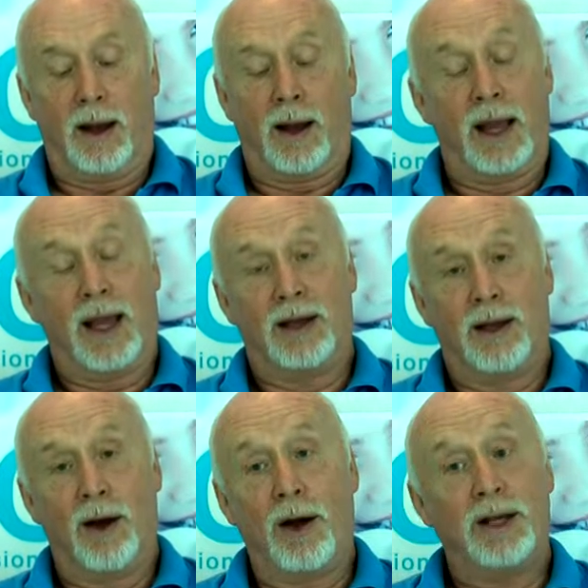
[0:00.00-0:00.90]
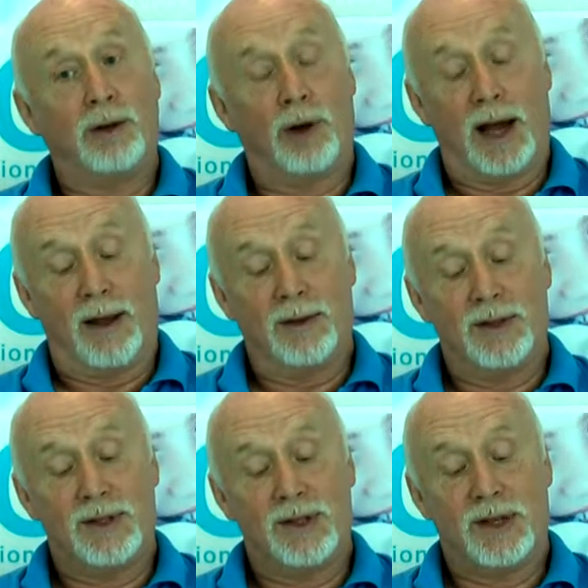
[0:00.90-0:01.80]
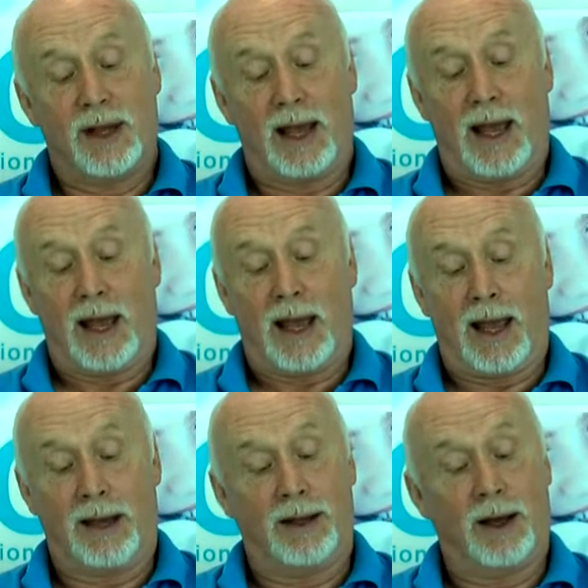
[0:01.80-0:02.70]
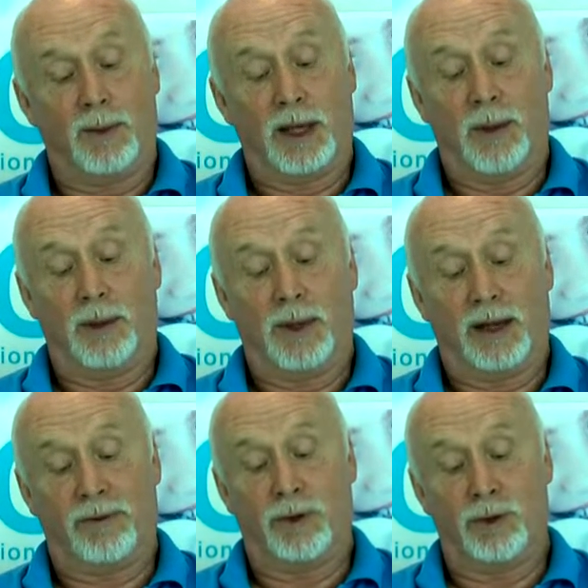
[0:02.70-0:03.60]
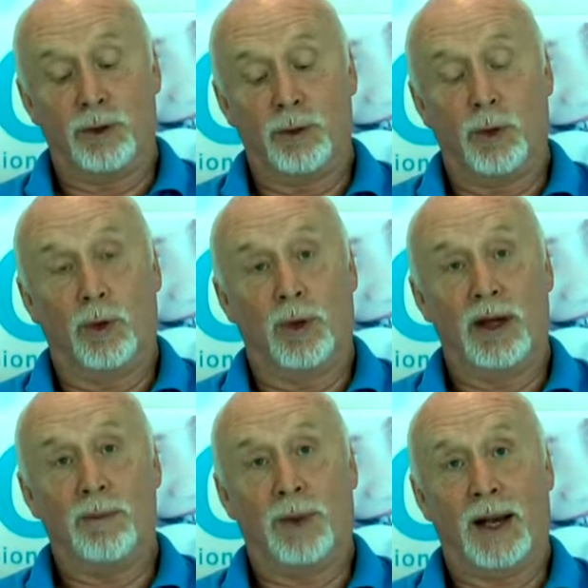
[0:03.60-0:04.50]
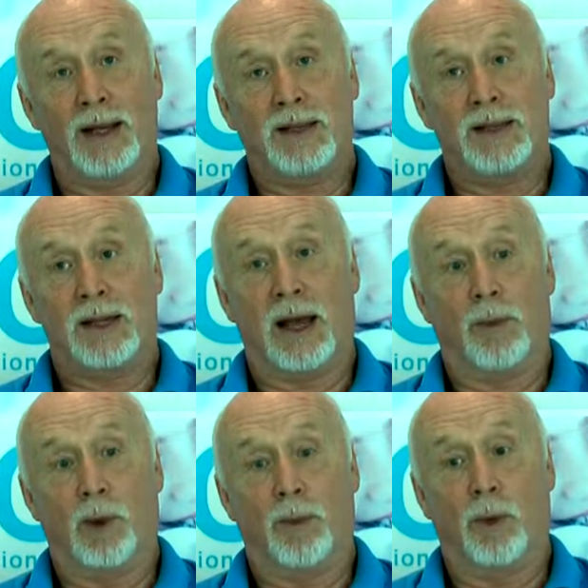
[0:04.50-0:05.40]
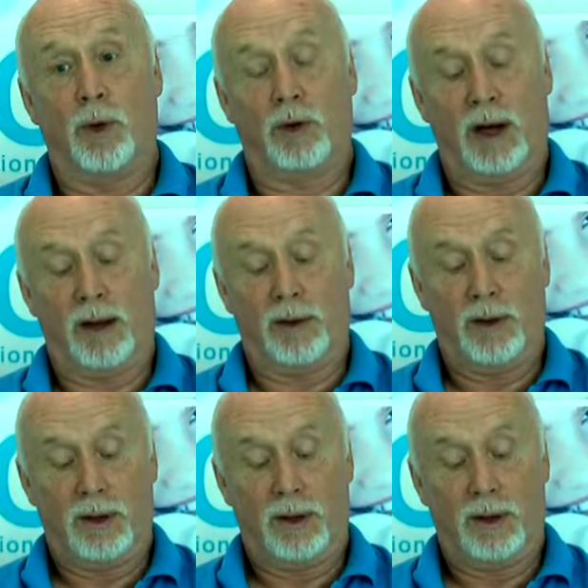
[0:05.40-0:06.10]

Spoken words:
I had 9 crowns, and I'm coming back for 2 more implants and 1 more crown.